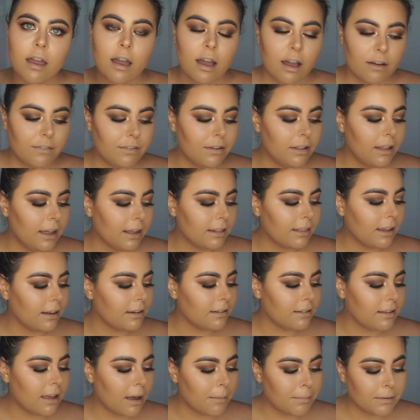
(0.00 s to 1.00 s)
I feel like that
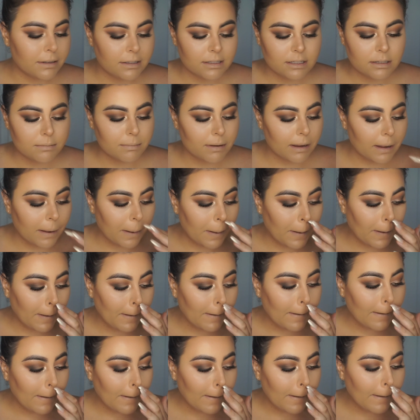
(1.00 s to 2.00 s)
just happens to me,
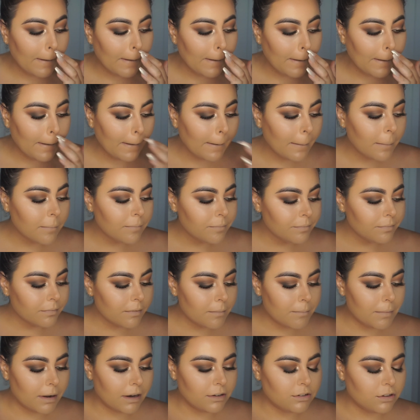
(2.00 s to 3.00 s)

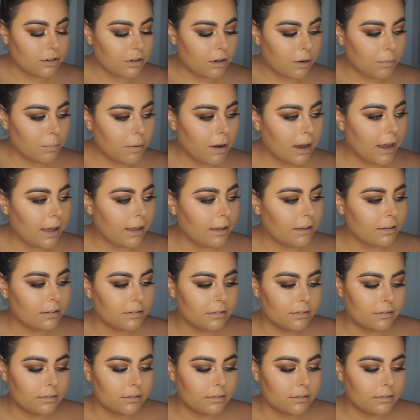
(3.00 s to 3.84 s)
but I don't know why.